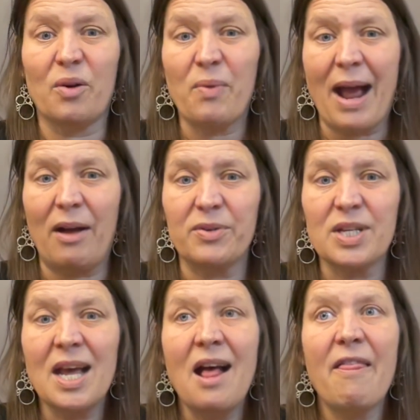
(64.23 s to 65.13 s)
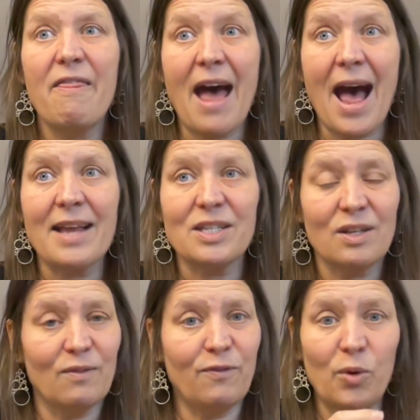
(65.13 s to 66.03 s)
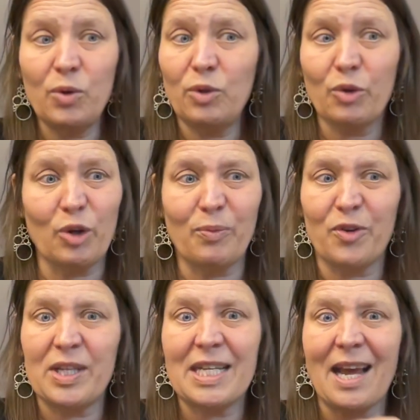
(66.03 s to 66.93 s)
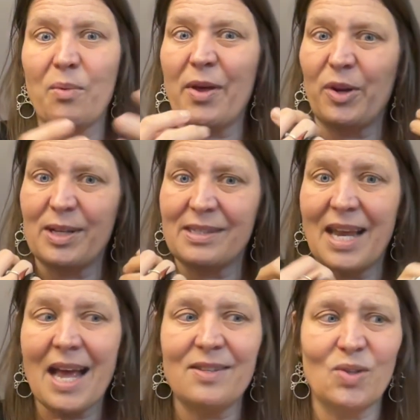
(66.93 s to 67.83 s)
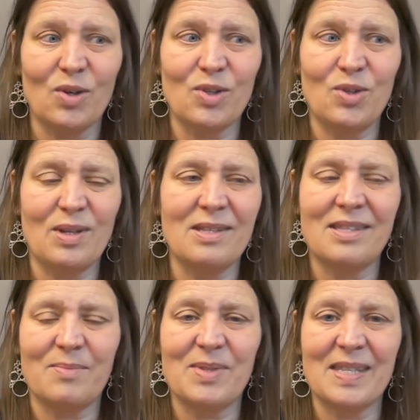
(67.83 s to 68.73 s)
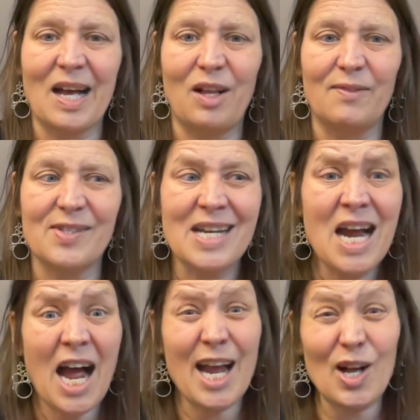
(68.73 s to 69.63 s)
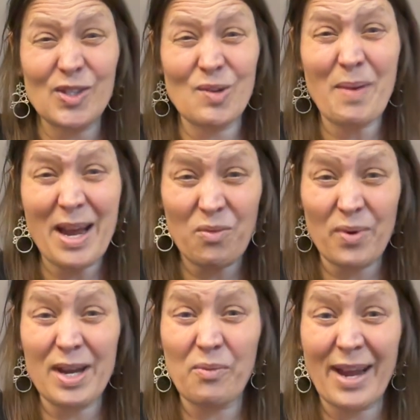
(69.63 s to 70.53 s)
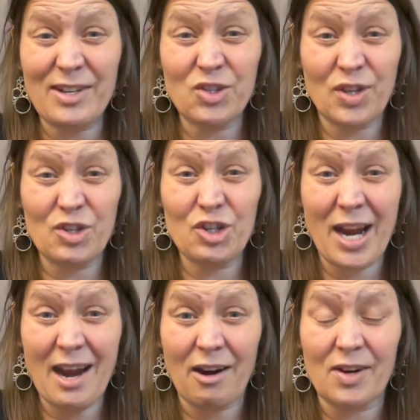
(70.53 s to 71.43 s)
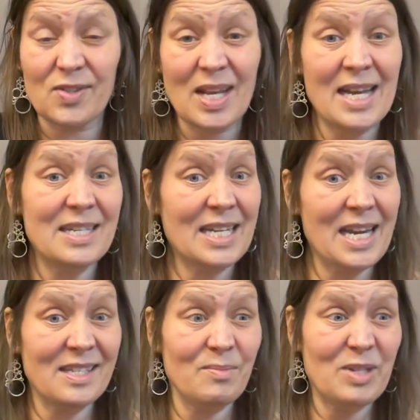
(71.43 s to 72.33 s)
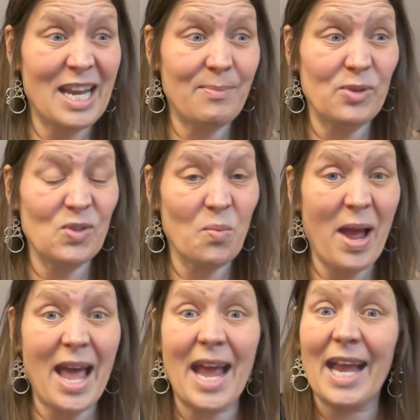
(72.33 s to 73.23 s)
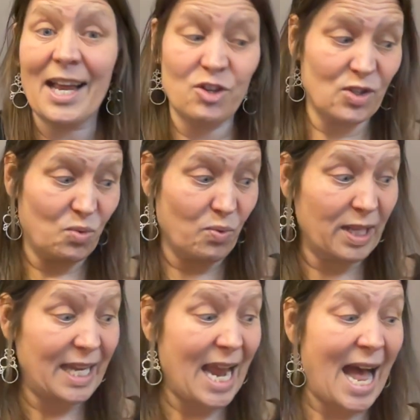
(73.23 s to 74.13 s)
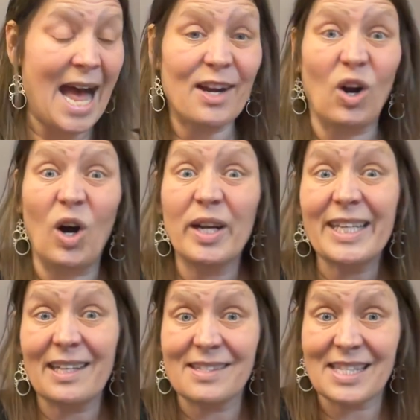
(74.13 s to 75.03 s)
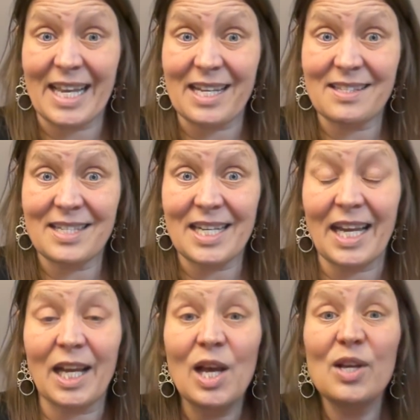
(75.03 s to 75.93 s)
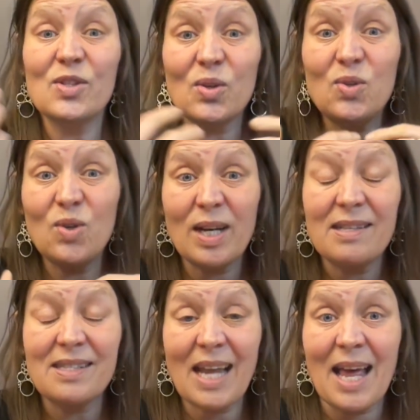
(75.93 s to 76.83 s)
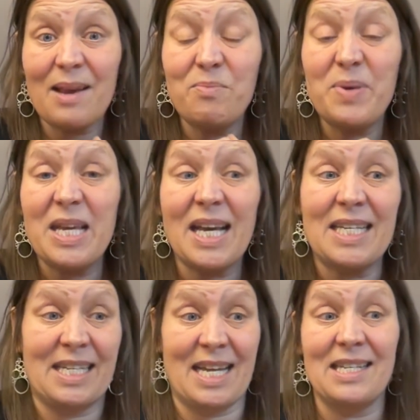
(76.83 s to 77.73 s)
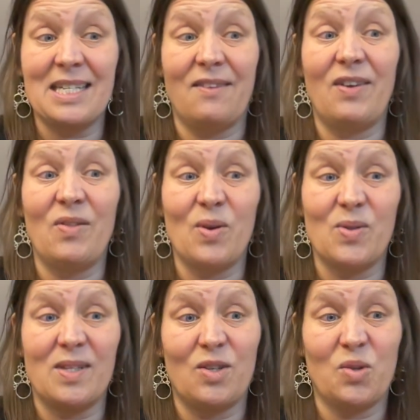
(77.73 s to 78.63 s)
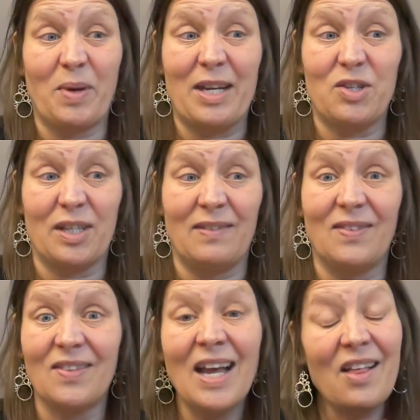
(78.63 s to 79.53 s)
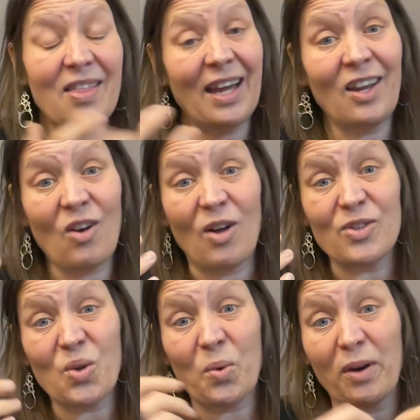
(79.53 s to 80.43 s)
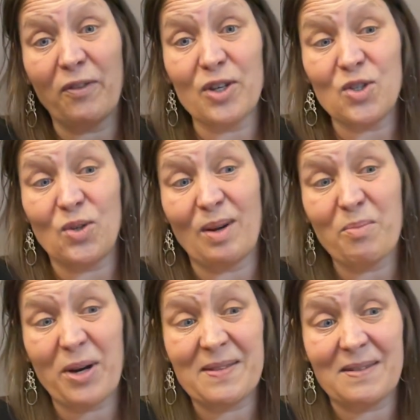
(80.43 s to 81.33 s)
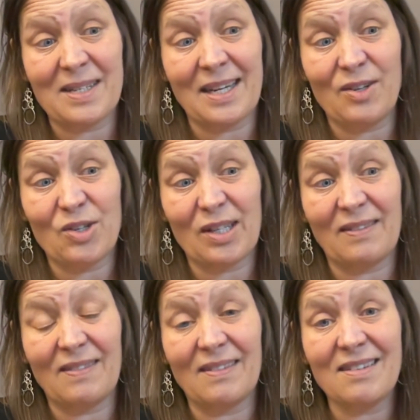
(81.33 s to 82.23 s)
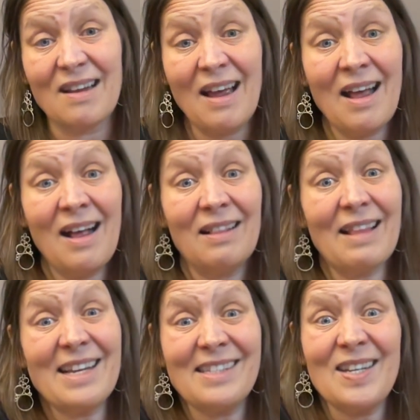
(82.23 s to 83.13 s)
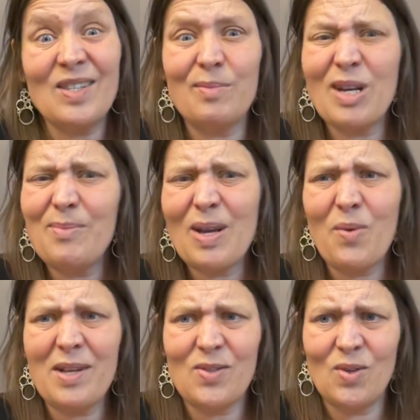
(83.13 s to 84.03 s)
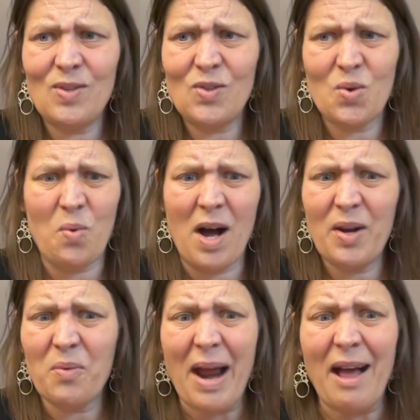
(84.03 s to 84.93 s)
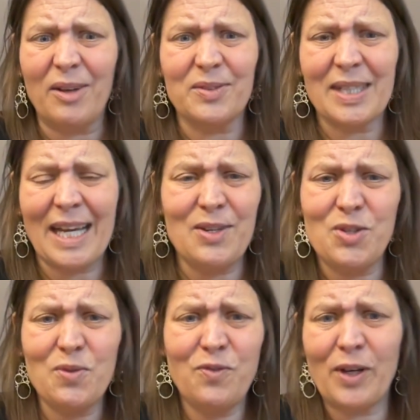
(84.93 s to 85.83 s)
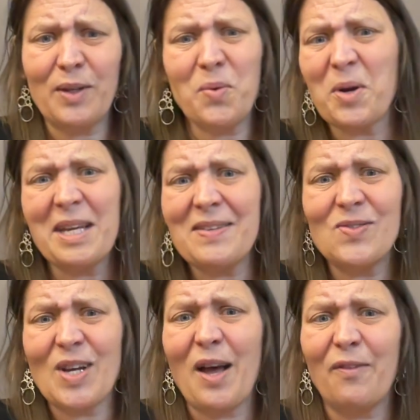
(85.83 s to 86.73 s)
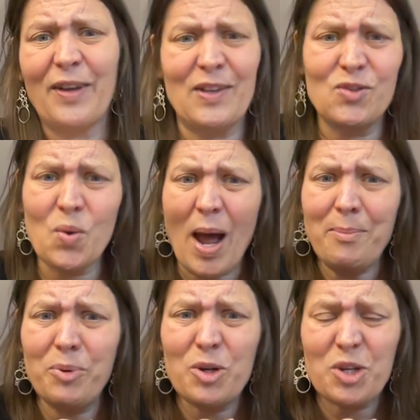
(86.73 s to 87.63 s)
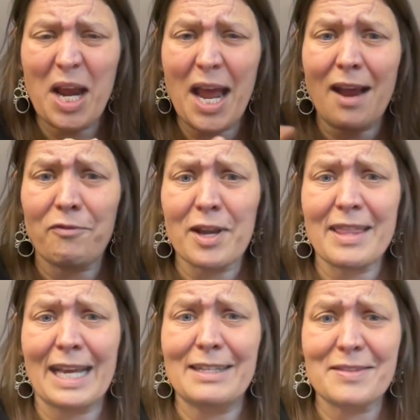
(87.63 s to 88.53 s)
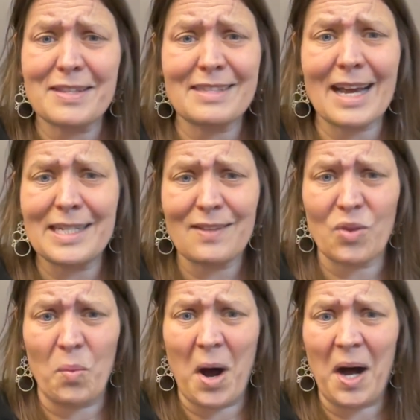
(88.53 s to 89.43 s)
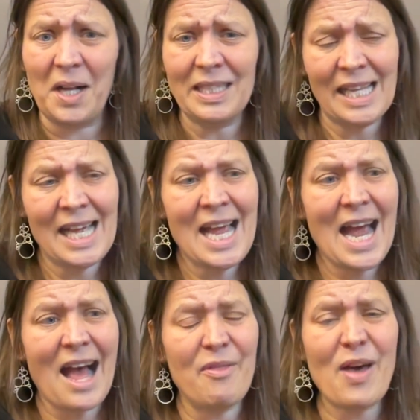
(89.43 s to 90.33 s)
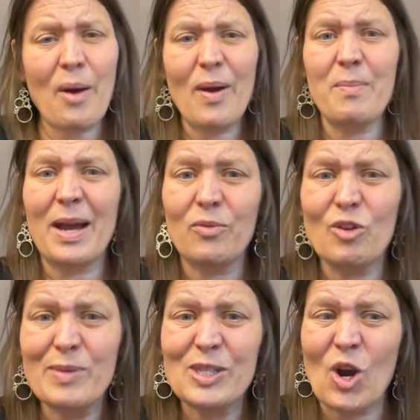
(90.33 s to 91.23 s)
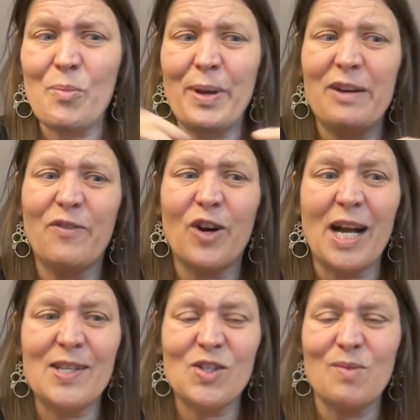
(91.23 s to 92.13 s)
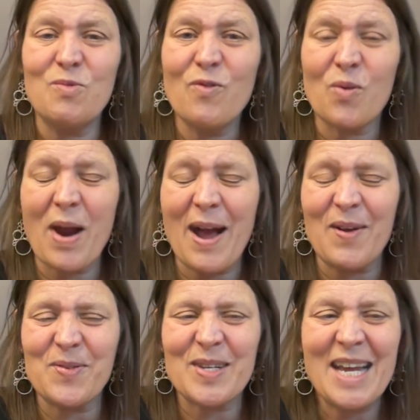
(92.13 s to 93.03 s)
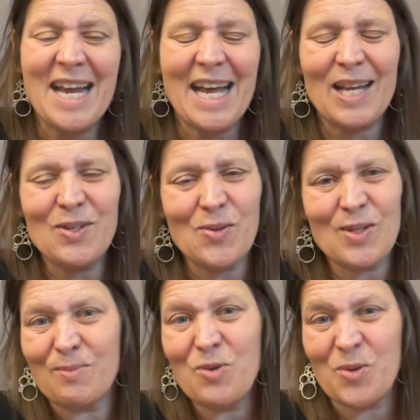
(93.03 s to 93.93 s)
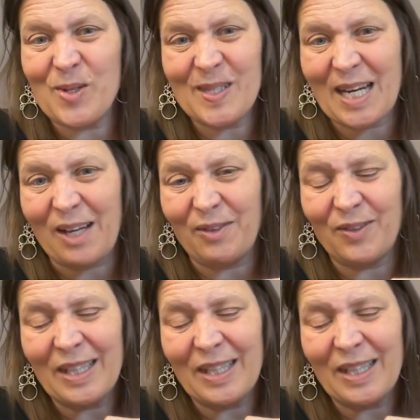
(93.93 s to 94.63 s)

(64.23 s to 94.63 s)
around that focal group for the day, whether it's guests or students themselves. I also might rearrange the chairs, take some tables away, and just really add audience-like seating so students can be attentive in those situations. That can also work for student presentations. Lastly, sometimes I want students to walk around and do fun, quirky stuff, and so I push everything to the sides of the wall, and that way my room is open for us to move around and do some cool stuff.